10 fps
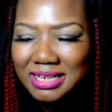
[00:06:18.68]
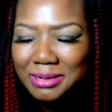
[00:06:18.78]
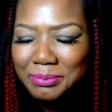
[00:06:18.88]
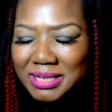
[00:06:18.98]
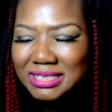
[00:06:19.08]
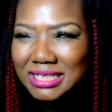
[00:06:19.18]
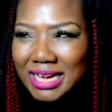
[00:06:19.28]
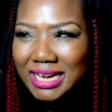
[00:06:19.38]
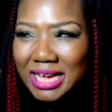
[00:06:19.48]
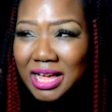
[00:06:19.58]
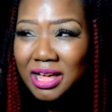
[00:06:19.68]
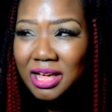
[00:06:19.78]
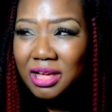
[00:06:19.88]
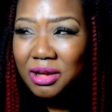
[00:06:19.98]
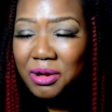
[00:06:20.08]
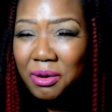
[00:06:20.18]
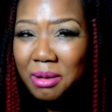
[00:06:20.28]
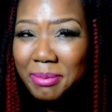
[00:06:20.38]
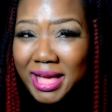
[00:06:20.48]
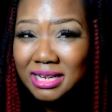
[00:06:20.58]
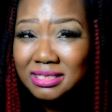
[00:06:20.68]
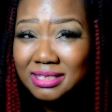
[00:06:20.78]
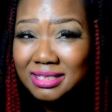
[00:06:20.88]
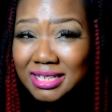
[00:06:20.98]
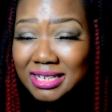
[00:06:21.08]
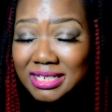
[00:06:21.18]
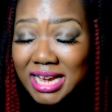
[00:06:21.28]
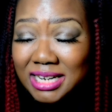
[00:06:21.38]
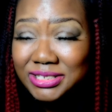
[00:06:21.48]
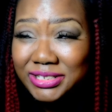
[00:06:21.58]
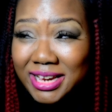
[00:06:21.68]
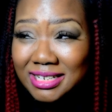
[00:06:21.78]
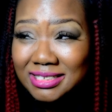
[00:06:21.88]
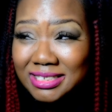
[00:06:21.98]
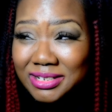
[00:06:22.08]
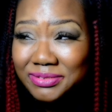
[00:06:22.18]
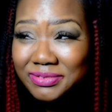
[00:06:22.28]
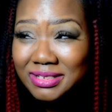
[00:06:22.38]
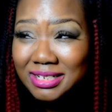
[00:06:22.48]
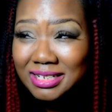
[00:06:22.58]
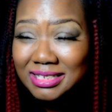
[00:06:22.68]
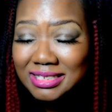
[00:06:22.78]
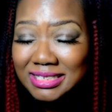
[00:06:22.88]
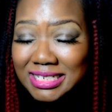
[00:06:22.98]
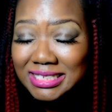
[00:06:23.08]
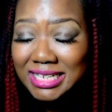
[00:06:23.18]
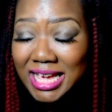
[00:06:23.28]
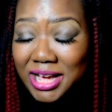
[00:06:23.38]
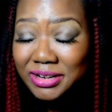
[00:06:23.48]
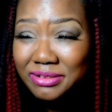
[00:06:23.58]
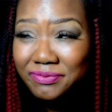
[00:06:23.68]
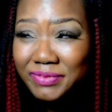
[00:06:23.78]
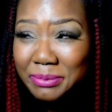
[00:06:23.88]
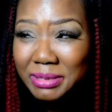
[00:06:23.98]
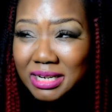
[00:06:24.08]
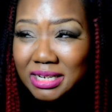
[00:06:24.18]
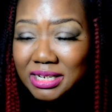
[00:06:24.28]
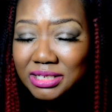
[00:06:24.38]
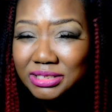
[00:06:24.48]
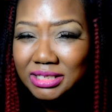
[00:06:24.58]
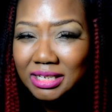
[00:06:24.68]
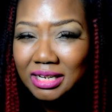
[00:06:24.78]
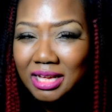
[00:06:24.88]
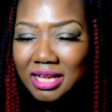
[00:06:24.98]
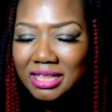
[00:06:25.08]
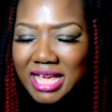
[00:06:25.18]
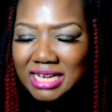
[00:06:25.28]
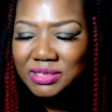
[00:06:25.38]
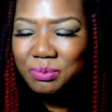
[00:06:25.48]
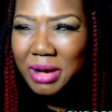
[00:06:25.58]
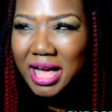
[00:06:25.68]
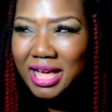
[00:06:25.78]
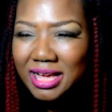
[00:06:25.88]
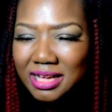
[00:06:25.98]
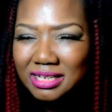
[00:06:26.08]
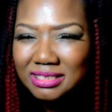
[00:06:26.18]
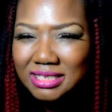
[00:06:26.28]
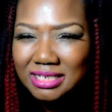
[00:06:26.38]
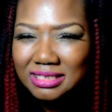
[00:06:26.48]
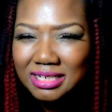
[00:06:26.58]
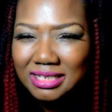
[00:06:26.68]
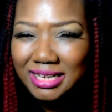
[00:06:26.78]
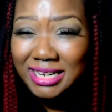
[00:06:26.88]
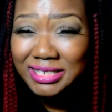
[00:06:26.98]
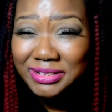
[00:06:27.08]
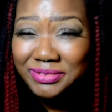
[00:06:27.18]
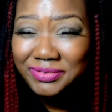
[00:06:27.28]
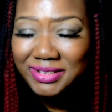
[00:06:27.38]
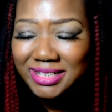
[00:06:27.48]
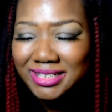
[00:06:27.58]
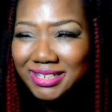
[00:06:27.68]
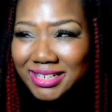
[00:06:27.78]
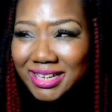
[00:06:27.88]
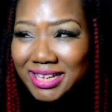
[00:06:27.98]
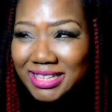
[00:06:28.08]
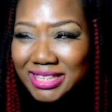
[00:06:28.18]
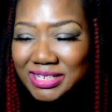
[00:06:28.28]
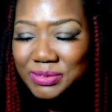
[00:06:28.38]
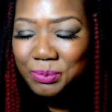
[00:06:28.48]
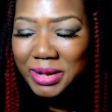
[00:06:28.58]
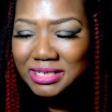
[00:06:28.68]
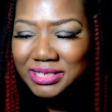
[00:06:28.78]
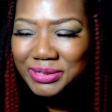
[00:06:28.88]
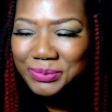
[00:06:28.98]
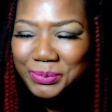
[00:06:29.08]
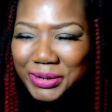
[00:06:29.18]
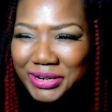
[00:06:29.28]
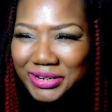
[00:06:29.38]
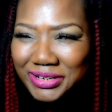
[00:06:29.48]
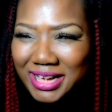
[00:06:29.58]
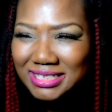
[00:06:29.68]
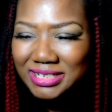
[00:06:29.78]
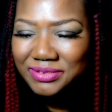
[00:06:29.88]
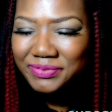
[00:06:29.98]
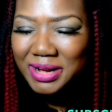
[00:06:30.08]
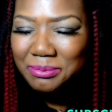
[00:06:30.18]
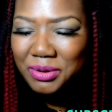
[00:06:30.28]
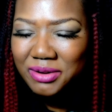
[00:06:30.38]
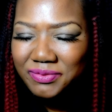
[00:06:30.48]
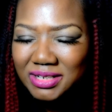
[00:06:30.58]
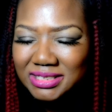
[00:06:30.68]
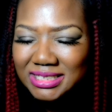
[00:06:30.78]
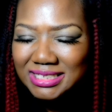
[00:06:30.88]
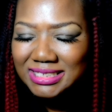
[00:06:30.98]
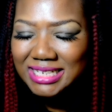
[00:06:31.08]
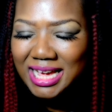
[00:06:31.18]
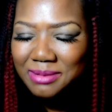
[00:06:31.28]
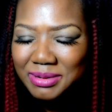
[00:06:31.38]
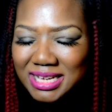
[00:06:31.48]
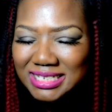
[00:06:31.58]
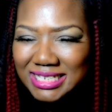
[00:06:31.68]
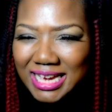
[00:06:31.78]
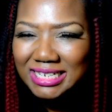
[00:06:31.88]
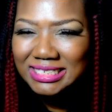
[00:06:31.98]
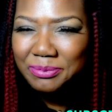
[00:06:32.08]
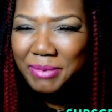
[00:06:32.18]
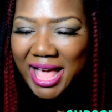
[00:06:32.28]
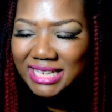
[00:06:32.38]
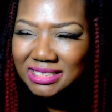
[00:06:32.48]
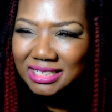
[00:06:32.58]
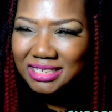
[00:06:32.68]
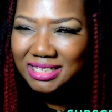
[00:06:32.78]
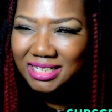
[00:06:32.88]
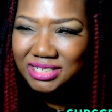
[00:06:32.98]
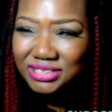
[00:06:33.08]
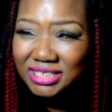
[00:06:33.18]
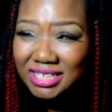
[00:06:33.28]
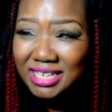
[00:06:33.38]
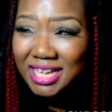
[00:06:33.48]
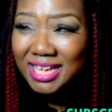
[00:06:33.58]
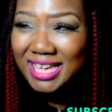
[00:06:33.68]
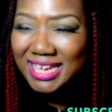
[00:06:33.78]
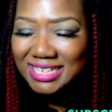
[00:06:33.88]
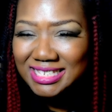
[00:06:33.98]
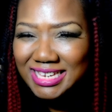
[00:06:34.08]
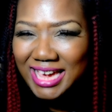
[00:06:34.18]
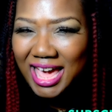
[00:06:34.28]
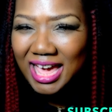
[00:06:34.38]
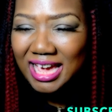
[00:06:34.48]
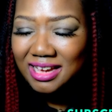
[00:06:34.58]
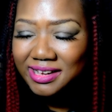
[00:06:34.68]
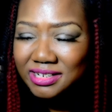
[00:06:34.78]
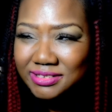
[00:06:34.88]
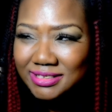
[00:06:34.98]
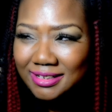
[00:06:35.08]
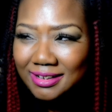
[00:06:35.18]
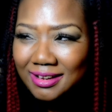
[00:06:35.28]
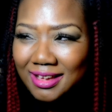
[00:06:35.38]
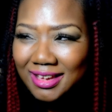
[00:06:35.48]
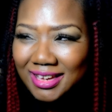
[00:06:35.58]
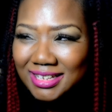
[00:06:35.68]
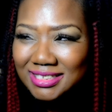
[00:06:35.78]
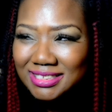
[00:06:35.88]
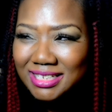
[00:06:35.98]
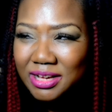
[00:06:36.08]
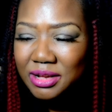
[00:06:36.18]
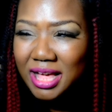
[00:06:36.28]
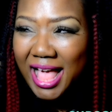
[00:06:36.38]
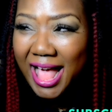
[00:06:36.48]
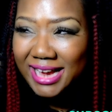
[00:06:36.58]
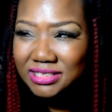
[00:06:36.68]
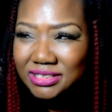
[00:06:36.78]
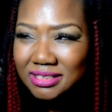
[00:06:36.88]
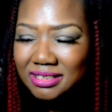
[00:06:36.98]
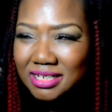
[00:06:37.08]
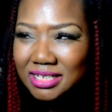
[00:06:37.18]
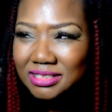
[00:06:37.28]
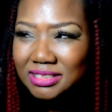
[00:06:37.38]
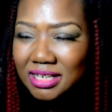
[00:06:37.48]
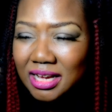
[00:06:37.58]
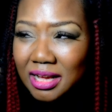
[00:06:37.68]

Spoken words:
But it's like going back to the indoctrination of discounting feminine energy. That's why us as a collective in this Western world identify more of our sun sign, because that is masculine energy. It's yang energy. It's action. It's